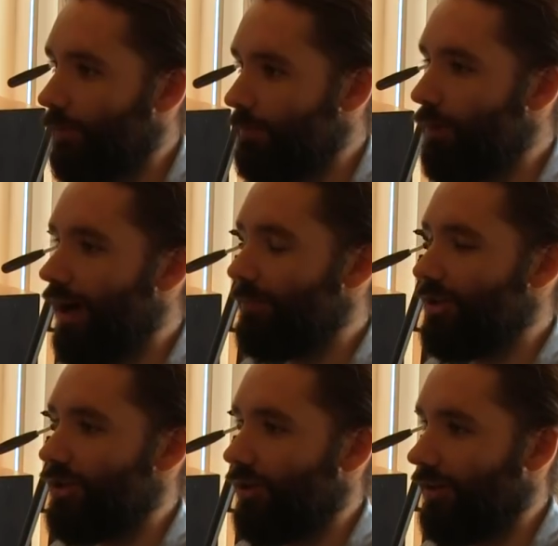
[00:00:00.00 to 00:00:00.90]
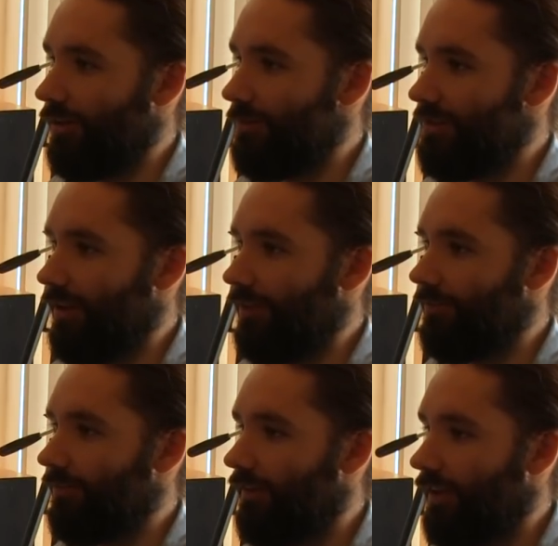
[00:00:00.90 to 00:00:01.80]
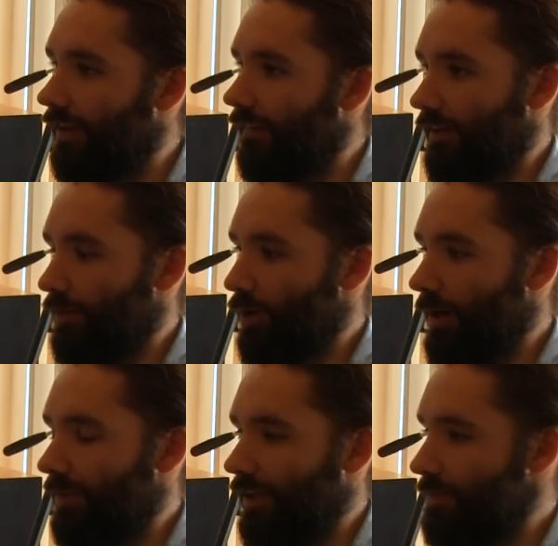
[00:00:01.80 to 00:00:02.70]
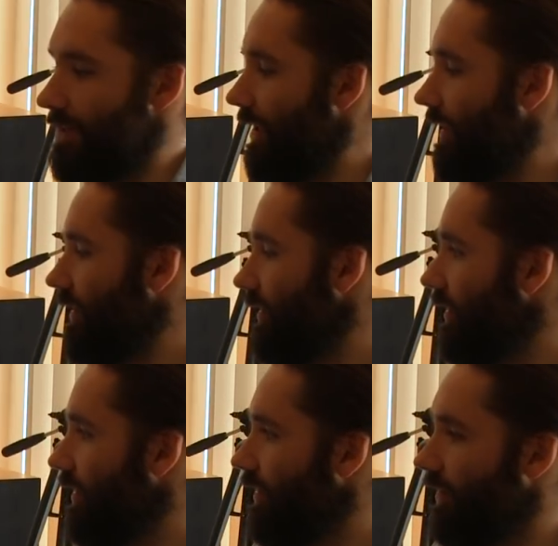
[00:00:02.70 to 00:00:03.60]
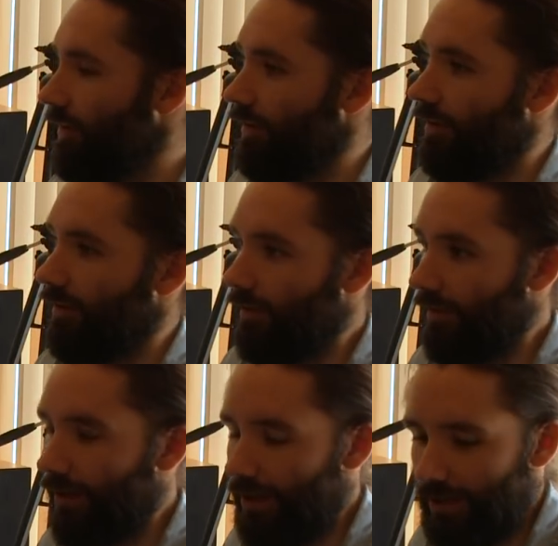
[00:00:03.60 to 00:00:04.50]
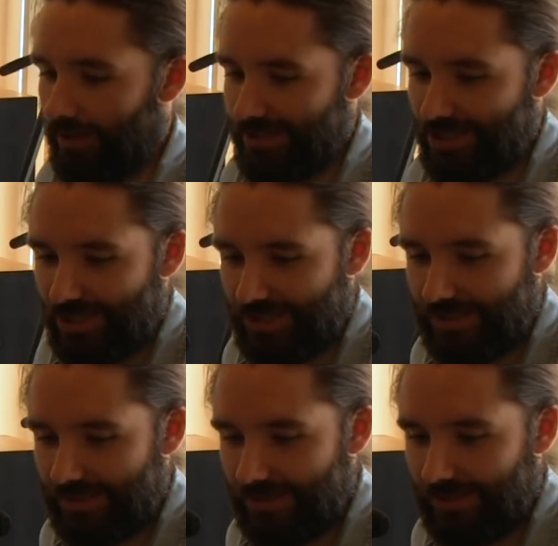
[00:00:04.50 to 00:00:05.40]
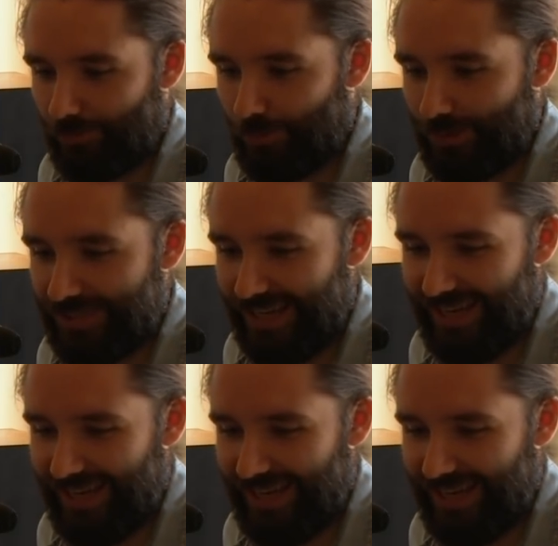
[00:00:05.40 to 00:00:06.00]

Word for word: we might be showing some stuff that might be upsetting. Yeah, we'll see how we go. Uh, we'll see.